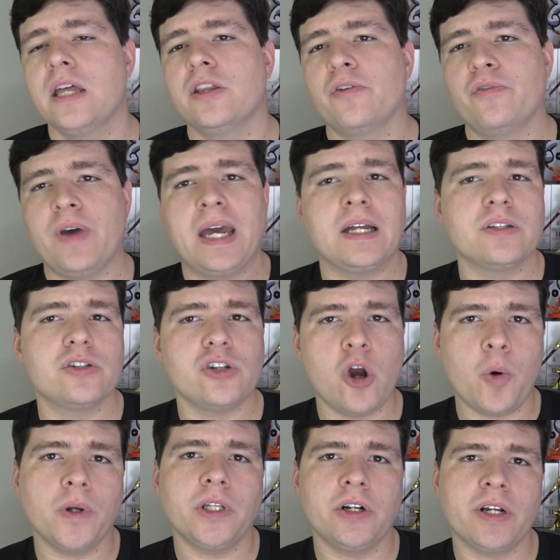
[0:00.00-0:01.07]
The fans
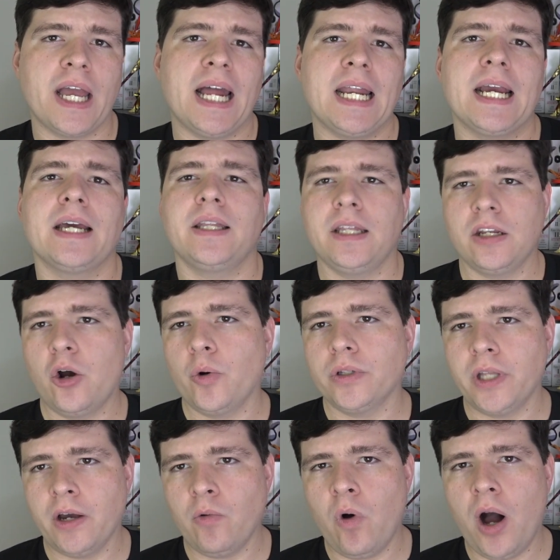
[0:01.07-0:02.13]
know what they're getting and they know
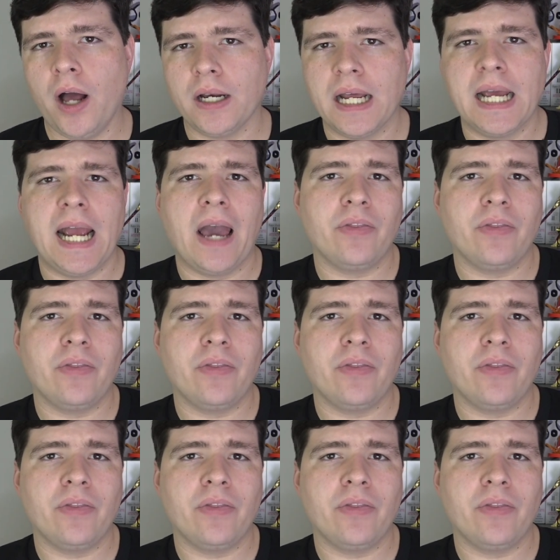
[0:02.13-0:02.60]
what they want,